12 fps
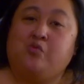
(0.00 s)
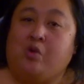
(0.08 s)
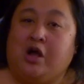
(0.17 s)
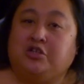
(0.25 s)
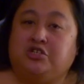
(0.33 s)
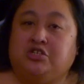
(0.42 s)

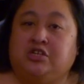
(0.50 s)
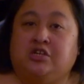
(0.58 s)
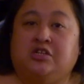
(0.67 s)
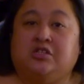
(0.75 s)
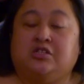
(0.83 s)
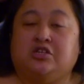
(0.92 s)

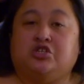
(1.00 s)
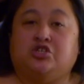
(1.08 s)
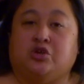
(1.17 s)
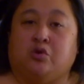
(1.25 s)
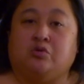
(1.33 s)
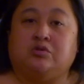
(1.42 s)
watching the
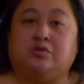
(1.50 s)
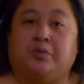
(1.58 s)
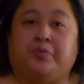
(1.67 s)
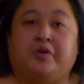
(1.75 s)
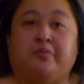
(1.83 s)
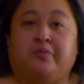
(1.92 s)
shows where
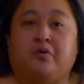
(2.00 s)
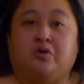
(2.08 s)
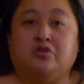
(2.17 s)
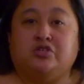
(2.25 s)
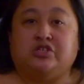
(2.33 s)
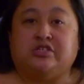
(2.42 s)

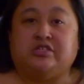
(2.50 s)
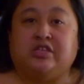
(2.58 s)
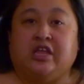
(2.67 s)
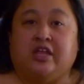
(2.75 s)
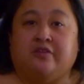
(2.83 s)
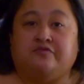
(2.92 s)
people
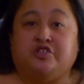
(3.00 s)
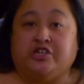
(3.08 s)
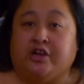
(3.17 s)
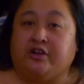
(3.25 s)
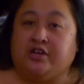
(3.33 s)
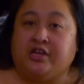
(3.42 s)
just give
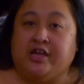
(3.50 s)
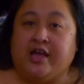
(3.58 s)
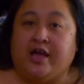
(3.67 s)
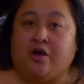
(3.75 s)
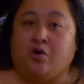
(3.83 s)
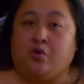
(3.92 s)
charity
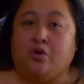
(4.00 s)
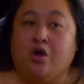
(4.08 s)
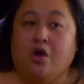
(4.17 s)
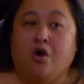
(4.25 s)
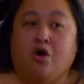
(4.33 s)
out,